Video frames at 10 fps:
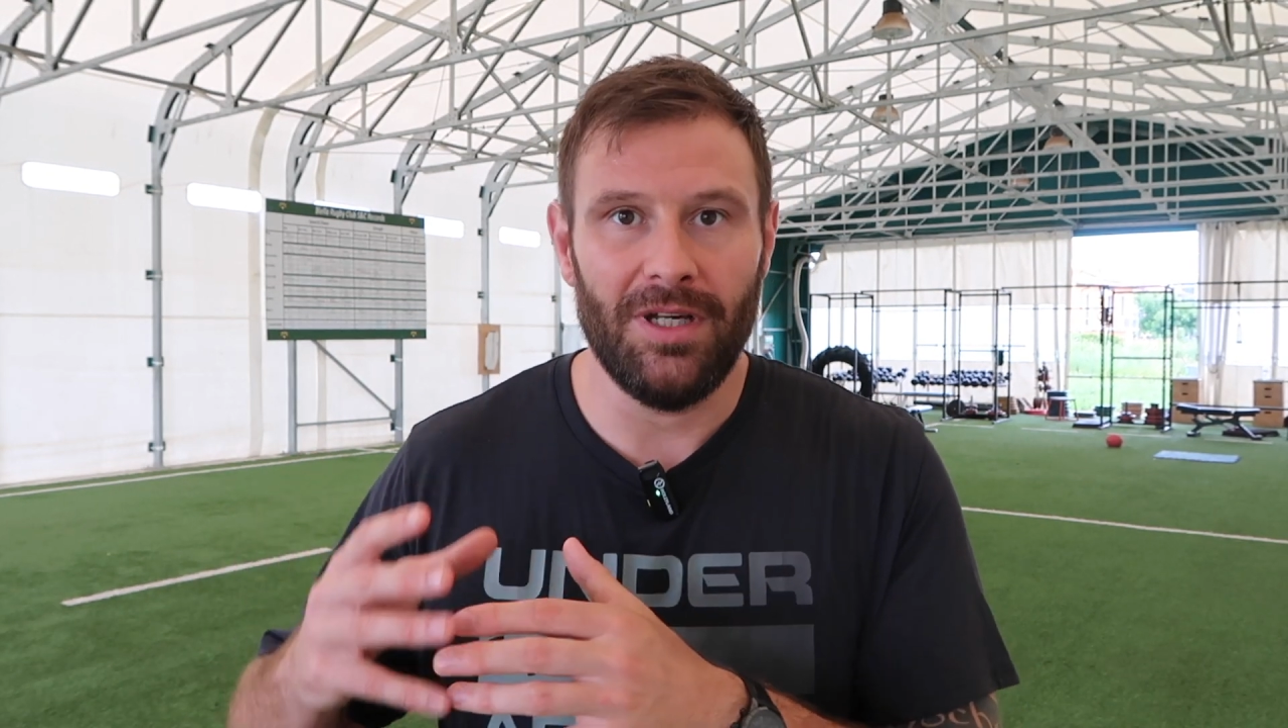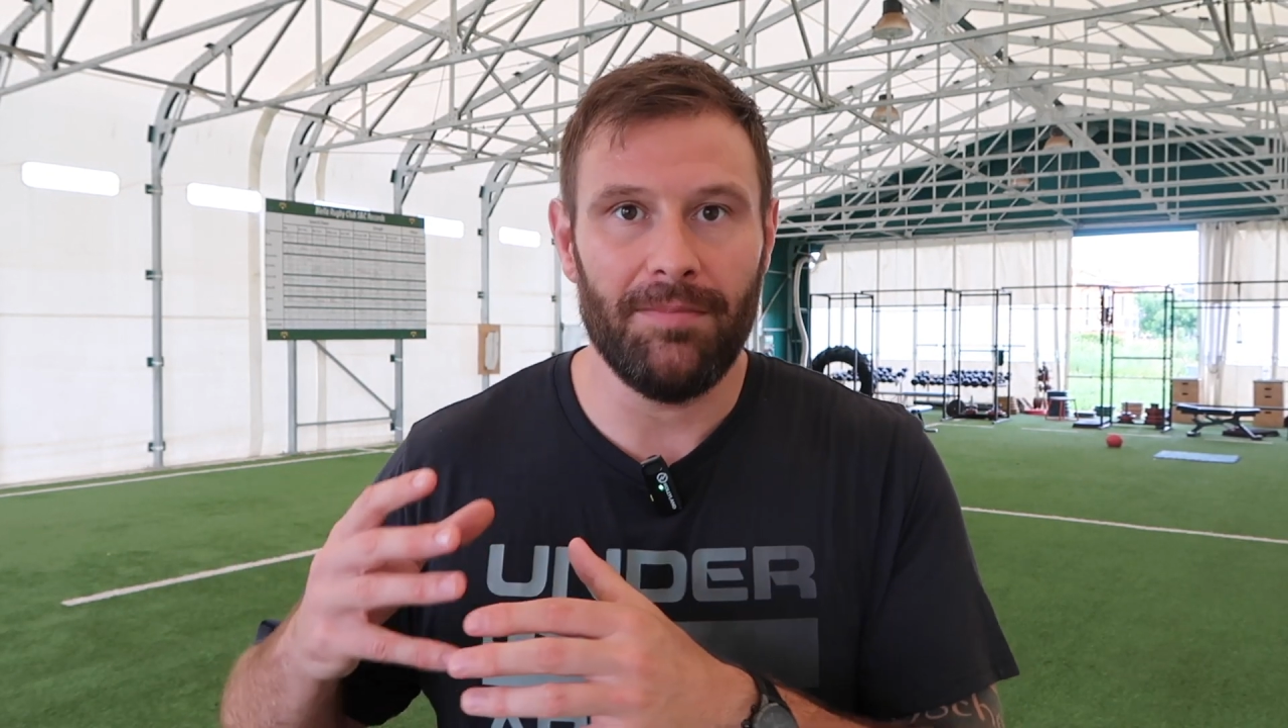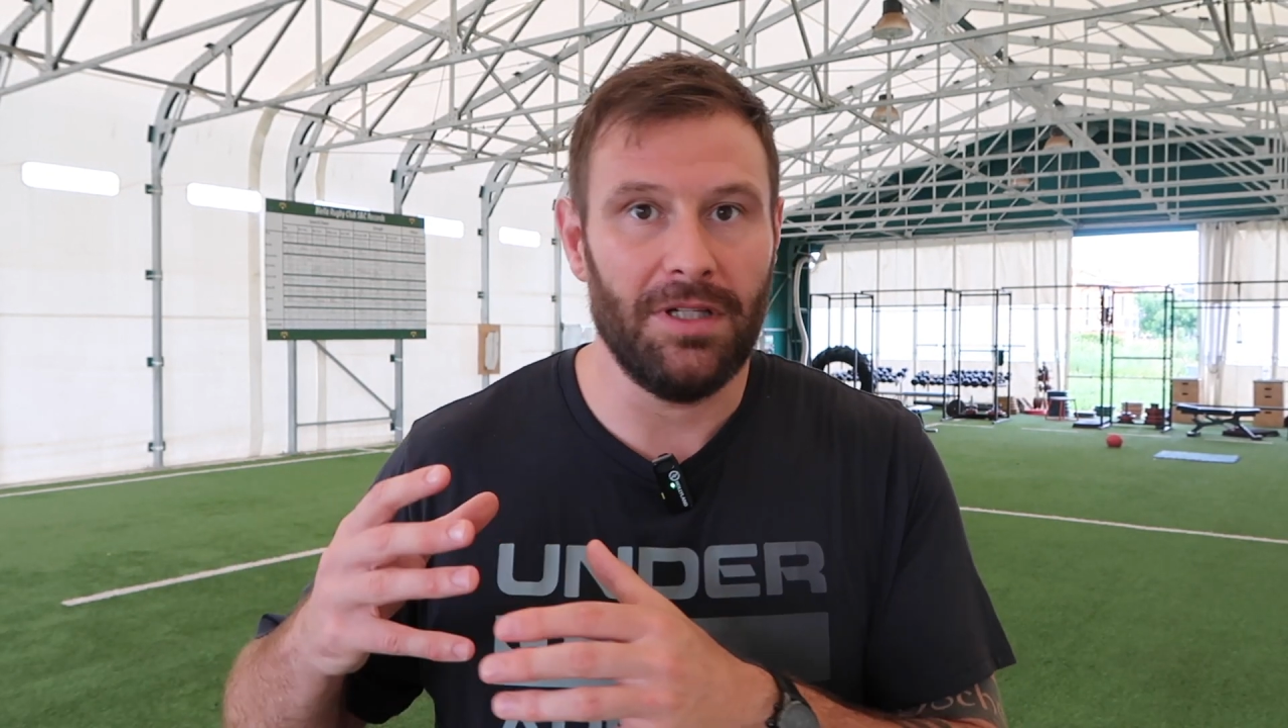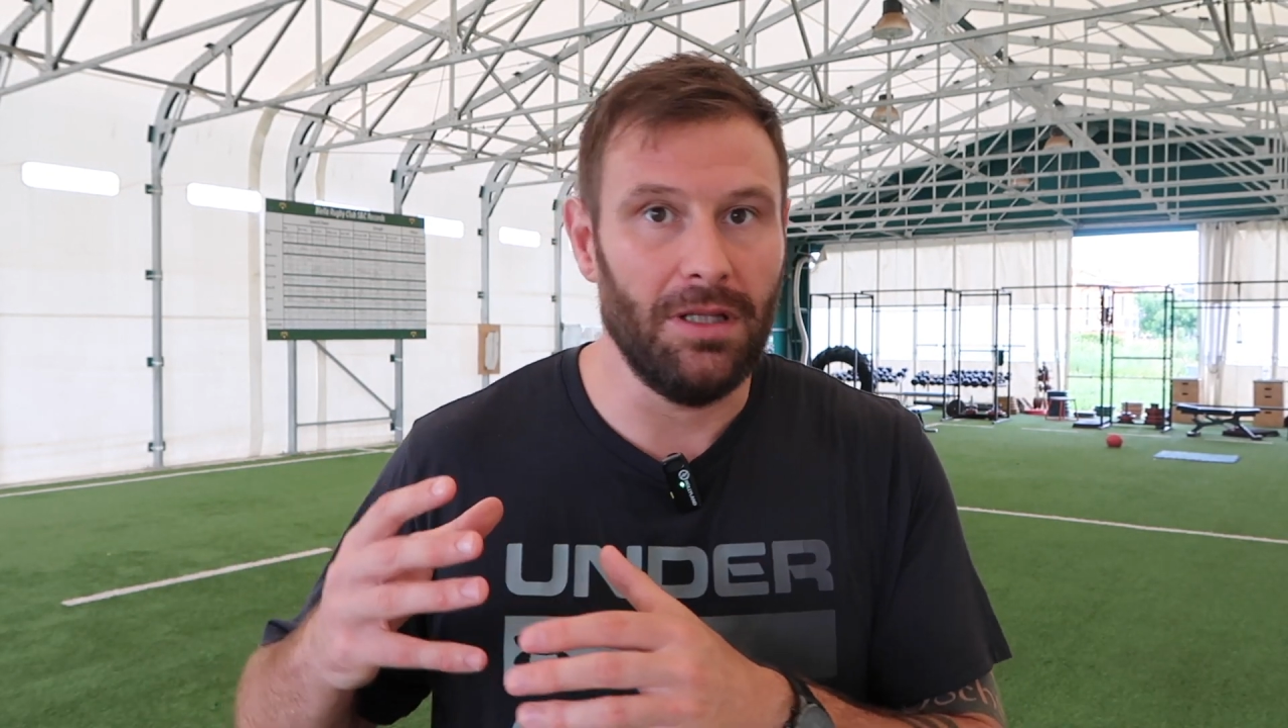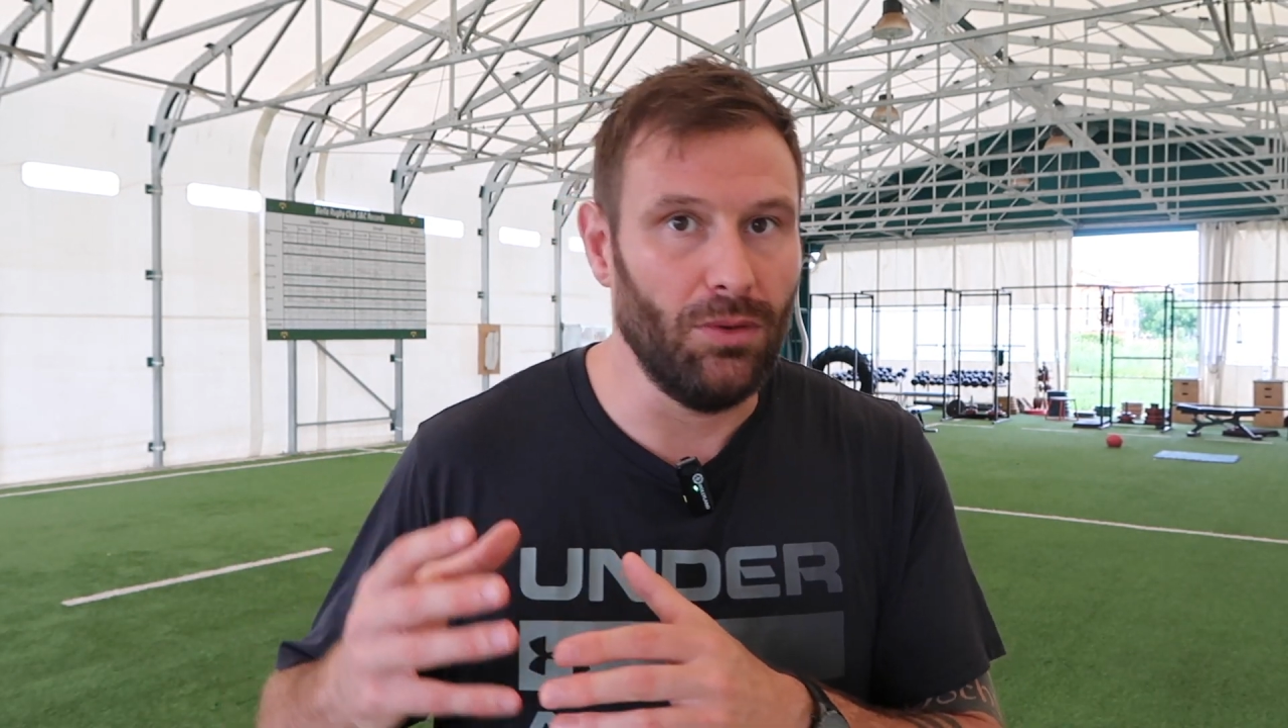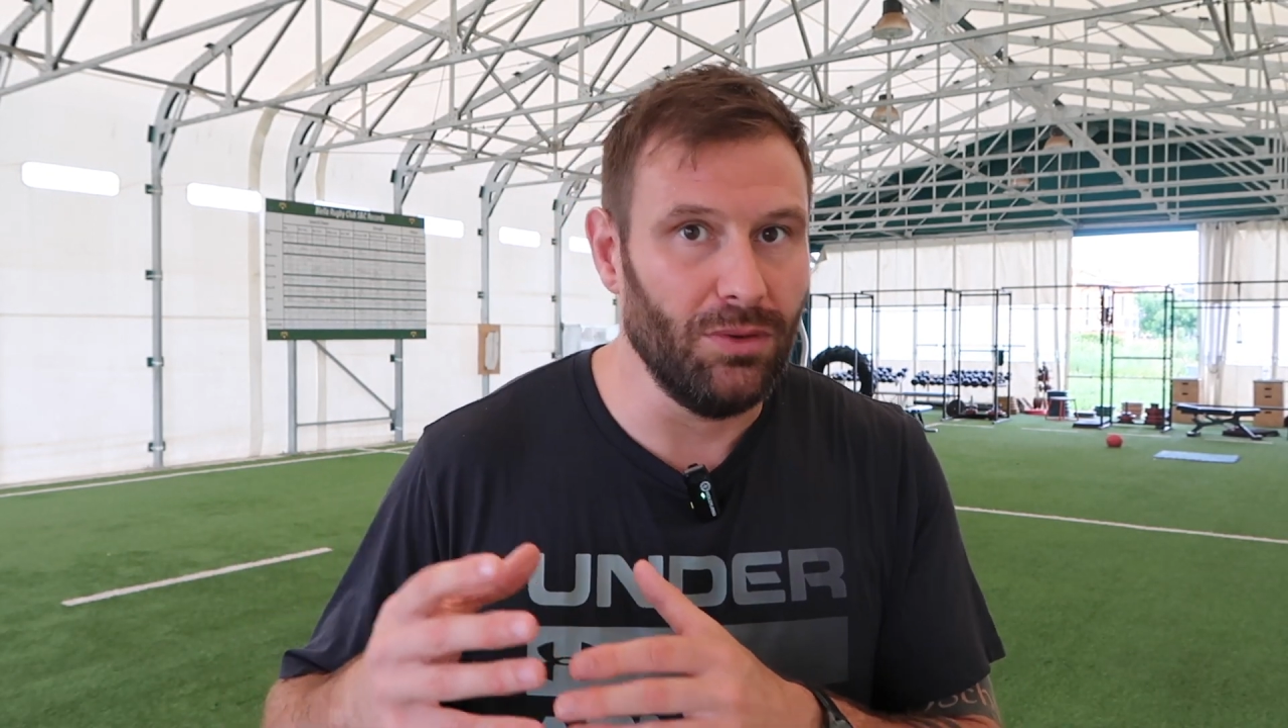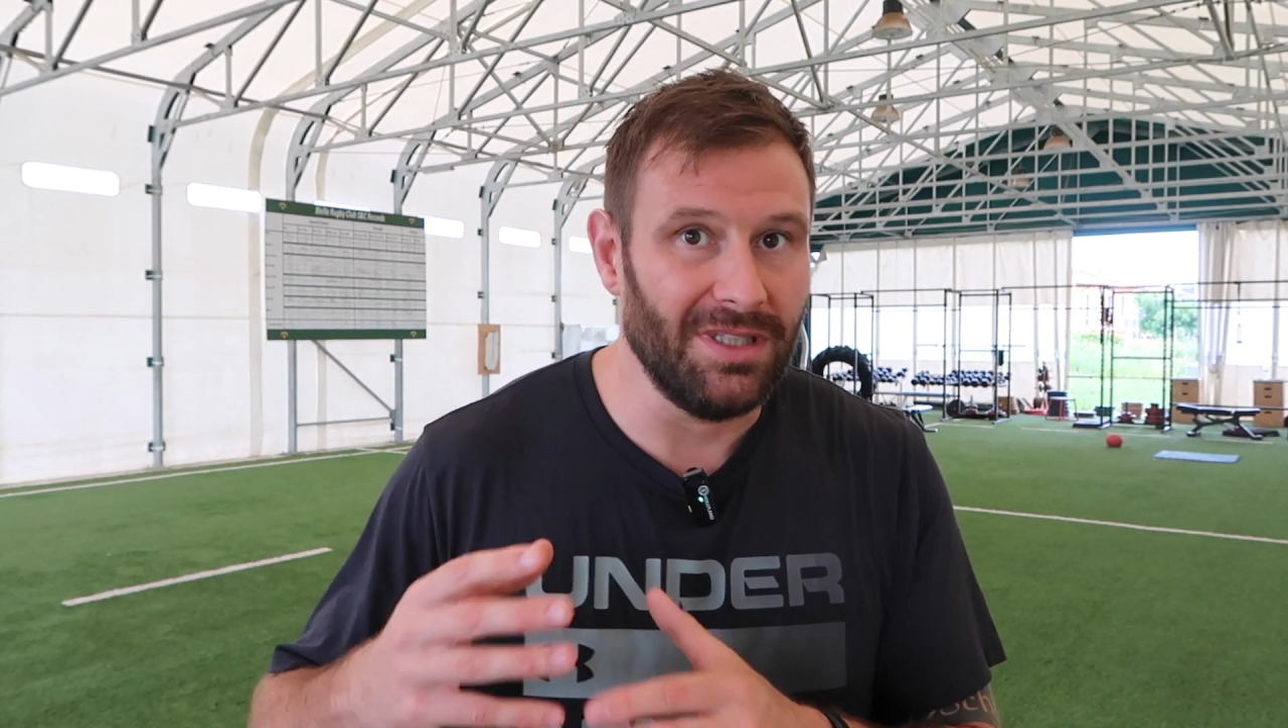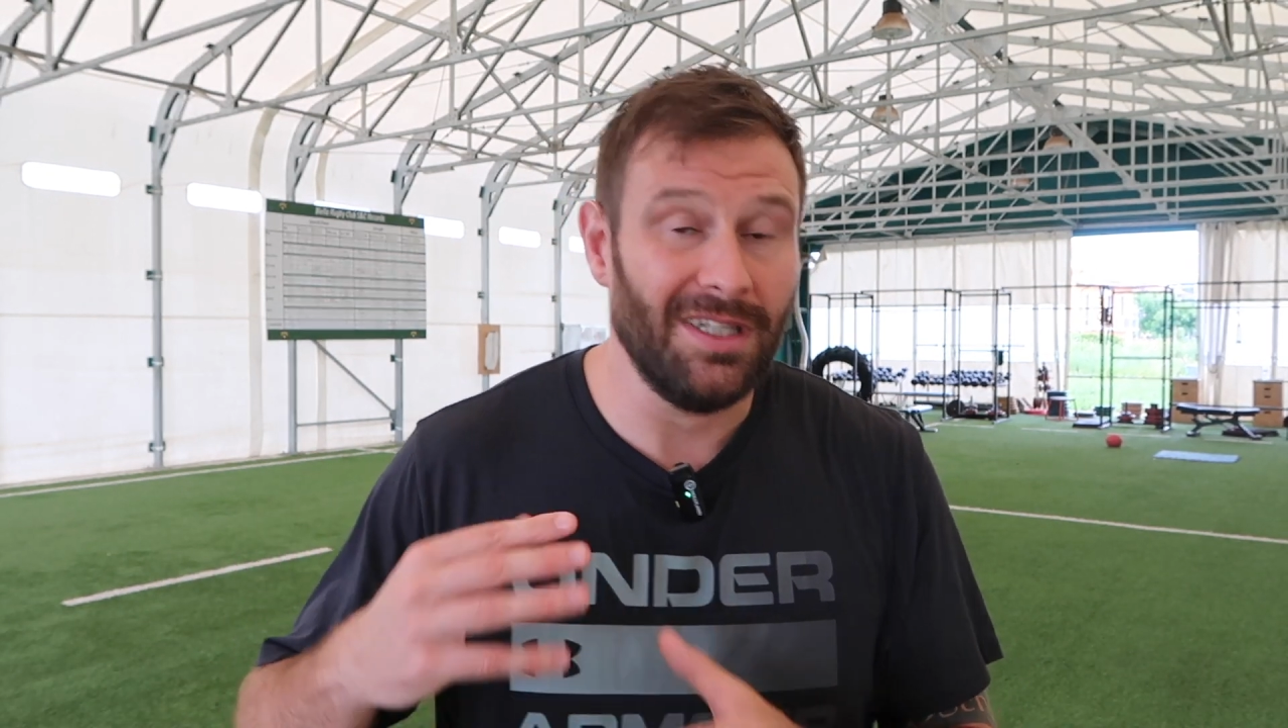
up the load